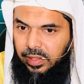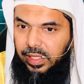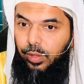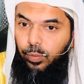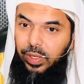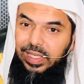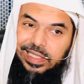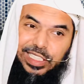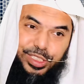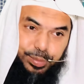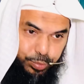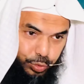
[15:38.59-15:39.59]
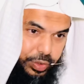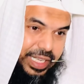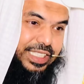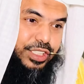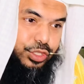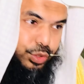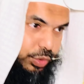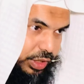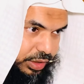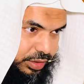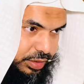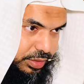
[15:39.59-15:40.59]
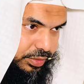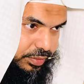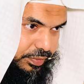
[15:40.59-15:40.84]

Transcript: that what this points towards